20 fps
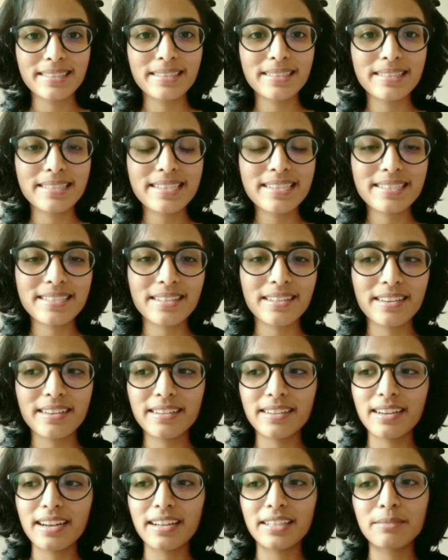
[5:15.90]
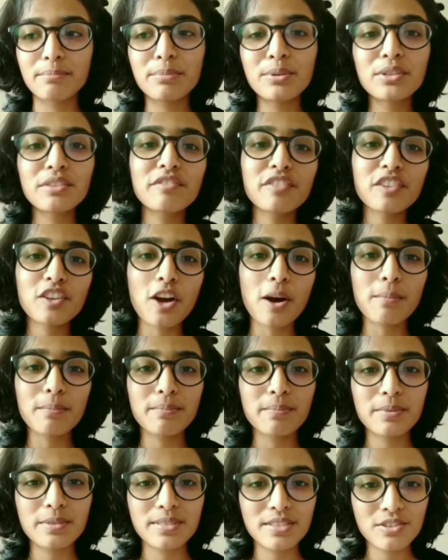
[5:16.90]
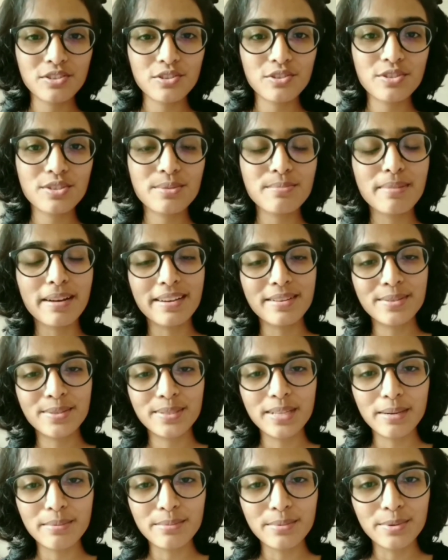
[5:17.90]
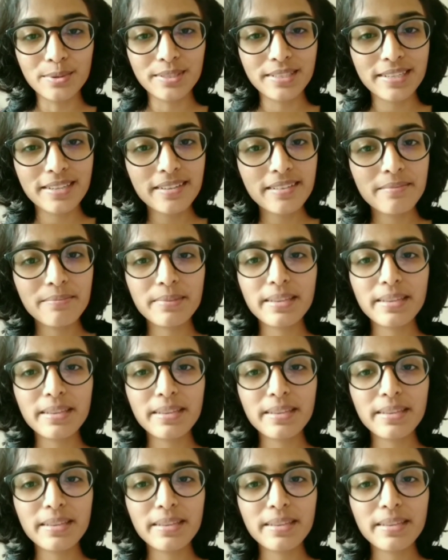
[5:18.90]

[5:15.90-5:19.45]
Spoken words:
These are beautiful compositions by Sudha Murthy,